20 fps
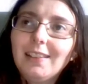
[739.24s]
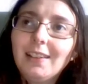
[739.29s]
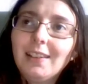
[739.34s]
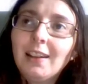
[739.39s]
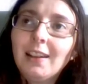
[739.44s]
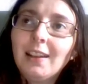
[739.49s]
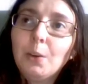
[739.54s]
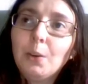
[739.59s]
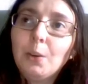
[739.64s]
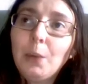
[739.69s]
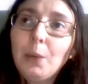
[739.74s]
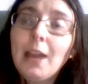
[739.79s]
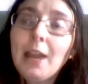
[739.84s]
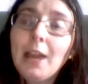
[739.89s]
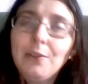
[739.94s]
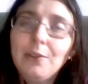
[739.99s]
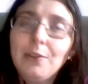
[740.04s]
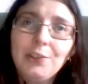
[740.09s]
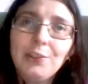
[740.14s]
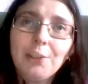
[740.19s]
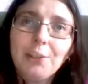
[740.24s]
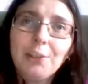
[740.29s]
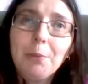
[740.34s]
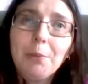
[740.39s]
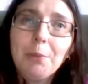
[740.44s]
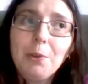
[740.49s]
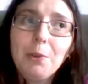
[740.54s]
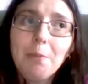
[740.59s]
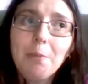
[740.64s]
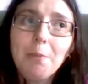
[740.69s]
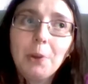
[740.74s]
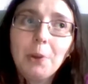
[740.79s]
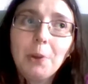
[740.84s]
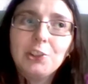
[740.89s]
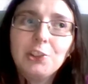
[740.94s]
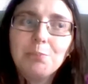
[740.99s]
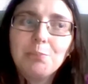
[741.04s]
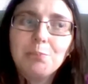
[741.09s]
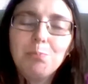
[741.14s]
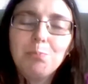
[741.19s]
We have some of the most
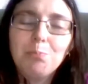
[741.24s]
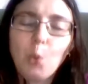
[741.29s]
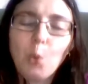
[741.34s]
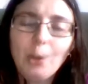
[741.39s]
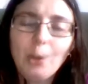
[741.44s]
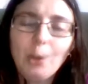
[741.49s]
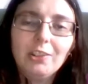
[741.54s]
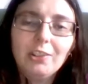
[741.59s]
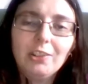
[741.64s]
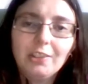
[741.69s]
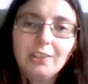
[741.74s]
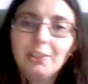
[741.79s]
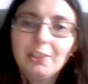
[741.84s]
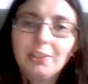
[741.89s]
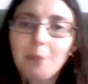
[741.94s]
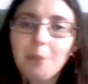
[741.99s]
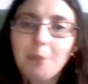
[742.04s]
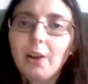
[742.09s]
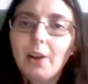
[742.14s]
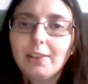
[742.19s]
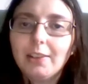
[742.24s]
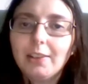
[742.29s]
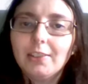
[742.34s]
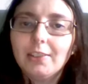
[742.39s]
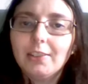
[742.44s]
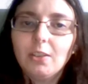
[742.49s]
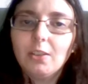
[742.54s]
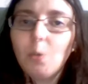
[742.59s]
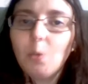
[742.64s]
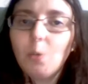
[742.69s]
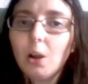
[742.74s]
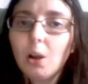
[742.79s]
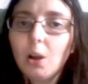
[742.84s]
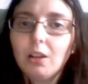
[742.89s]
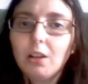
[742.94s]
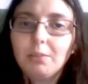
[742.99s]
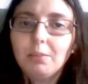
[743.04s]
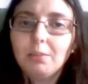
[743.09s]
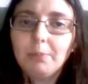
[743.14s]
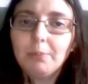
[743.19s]
poisonous spiders in the world.
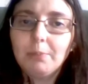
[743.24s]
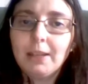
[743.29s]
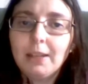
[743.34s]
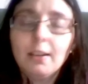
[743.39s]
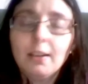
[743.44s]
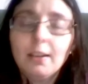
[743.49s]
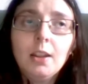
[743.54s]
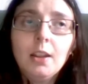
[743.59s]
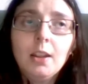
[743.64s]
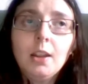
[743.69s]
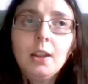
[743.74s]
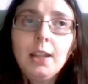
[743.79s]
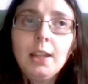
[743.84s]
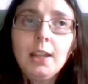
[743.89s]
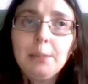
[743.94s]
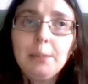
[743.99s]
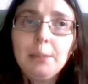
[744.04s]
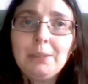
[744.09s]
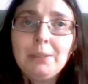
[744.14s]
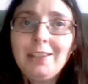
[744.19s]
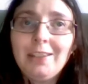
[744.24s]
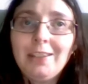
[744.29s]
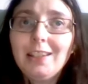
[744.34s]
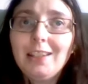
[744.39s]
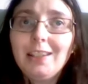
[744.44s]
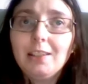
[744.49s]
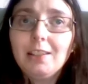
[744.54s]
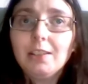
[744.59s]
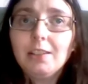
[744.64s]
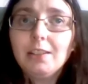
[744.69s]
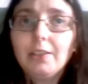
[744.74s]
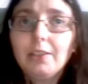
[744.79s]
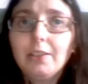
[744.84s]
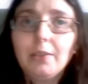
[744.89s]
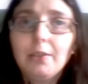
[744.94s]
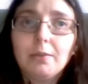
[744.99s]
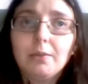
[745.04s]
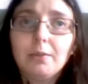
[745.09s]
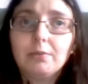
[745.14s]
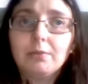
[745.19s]
I mean, in particular
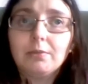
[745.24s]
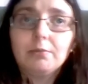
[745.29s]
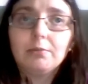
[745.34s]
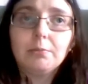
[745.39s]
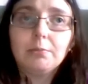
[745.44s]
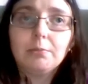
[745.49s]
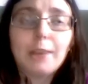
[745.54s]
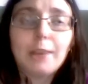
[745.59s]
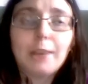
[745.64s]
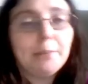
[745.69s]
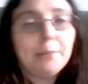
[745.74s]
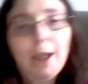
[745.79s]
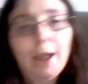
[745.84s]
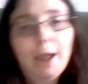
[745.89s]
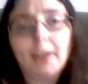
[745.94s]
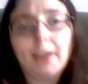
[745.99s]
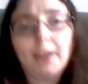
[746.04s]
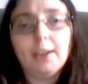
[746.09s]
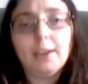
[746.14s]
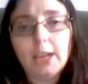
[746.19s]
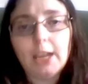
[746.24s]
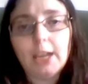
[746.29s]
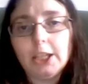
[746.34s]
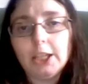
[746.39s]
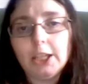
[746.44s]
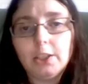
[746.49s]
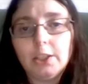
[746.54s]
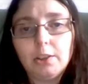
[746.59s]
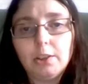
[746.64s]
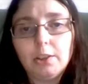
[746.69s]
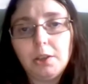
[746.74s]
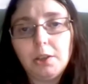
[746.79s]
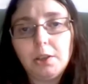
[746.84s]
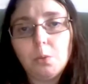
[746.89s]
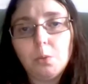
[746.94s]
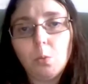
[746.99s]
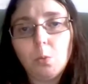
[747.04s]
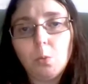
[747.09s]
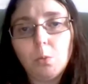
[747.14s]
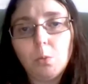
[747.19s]
the redback and the
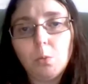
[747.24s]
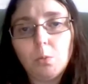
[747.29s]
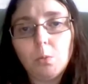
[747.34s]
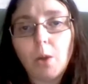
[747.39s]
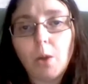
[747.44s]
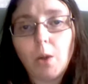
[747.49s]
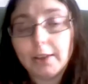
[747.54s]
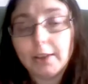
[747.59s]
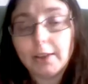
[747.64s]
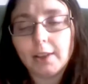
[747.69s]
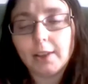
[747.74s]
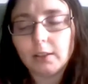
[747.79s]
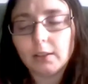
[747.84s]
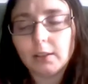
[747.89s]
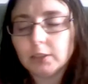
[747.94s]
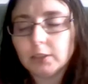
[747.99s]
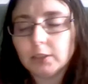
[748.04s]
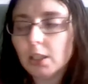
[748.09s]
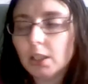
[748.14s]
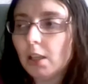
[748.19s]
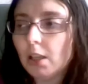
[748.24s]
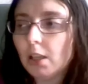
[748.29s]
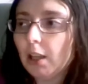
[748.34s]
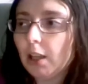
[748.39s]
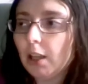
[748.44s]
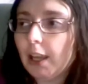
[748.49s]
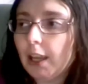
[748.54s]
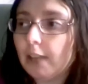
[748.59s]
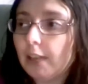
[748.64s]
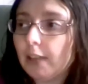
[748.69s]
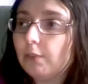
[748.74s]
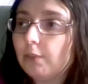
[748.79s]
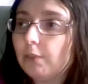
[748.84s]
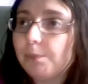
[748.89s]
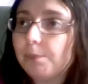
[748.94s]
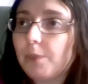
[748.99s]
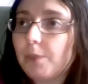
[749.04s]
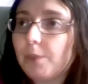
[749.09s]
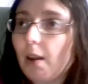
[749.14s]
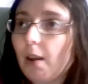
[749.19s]
whitetail. And
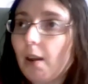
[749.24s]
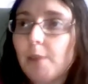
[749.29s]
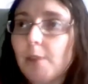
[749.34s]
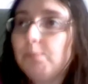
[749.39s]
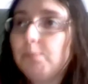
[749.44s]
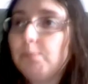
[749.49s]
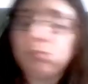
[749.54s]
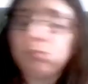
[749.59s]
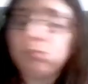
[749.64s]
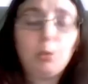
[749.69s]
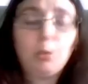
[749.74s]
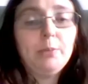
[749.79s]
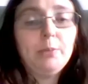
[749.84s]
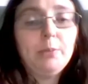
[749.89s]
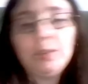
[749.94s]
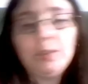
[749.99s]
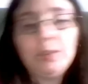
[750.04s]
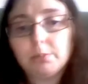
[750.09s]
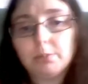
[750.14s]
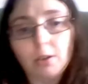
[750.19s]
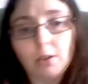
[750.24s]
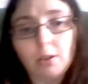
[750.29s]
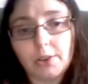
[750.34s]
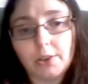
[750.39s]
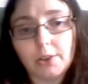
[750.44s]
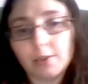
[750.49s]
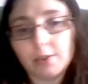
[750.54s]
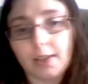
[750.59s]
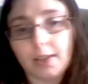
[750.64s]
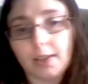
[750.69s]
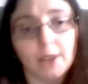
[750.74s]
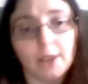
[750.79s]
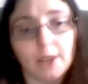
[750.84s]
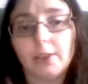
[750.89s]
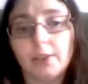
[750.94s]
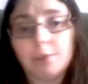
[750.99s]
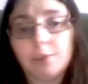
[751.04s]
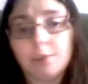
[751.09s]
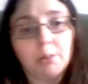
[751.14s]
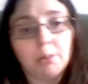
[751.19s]
I wouldn't be surprised right now if there's
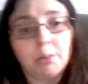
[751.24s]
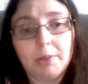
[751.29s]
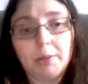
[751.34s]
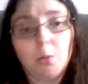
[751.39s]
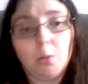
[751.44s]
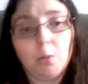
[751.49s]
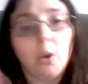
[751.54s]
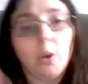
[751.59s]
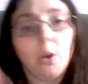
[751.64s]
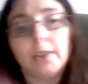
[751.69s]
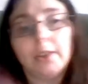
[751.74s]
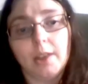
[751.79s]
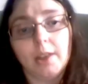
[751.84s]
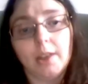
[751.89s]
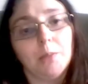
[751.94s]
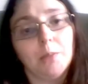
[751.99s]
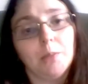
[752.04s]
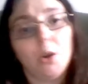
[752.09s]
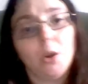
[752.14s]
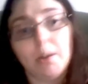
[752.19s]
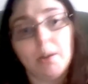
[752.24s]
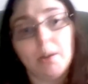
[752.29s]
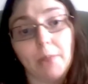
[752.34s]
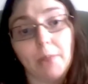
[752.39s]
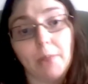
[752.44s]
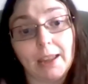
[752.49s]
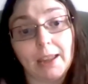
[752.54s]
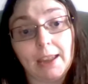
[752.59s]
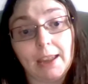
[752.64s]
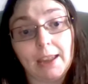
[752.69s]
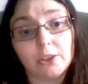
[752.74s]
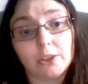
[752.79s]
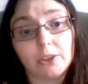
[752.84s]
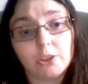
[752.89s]
probably a whitetail behind my couch.